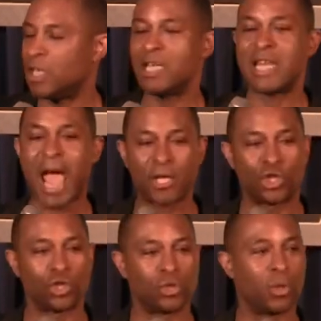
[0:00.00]
the
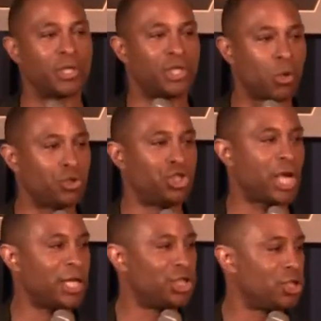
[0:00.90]
National
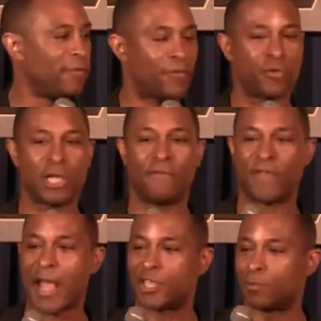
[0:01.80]
Association for the
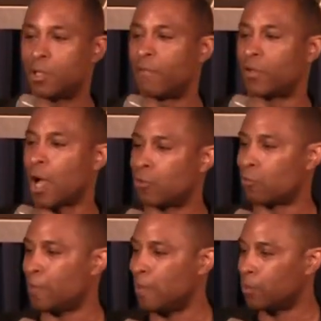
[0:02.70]
Advancement of
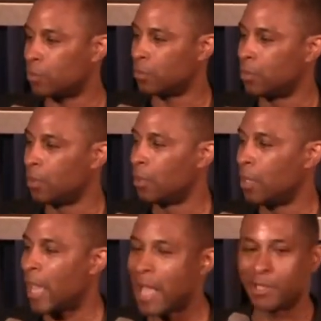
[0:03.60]
Colored People,
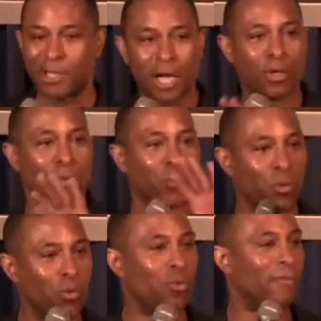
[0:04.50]
and tell a
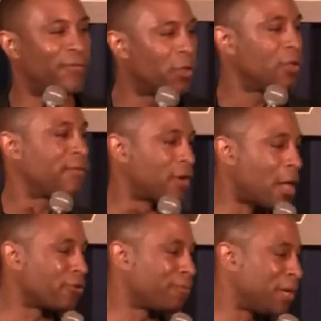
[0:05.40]
room full of
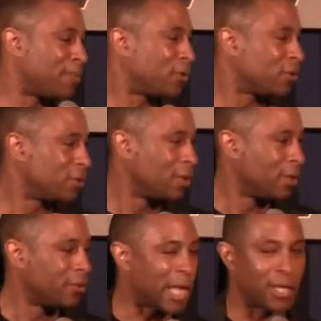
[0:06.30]
colored people
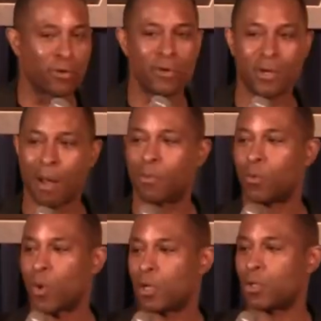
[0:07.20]
that your
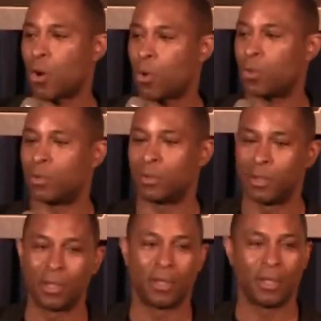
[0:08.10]
#1 goal
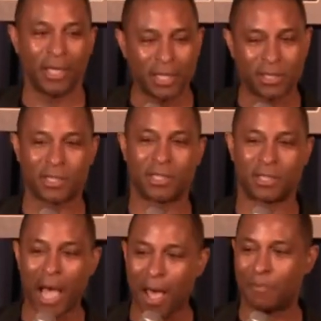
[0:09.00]
is to
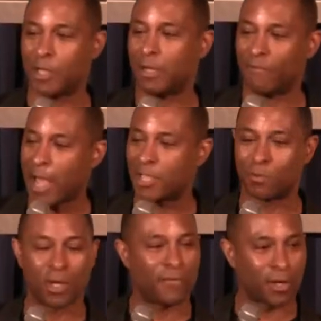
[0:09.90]
stop the
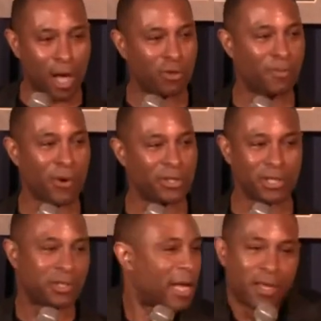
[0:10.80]
advancement of a colored
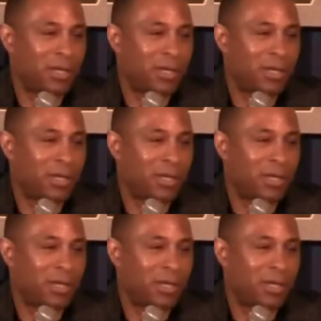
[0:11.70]
person. The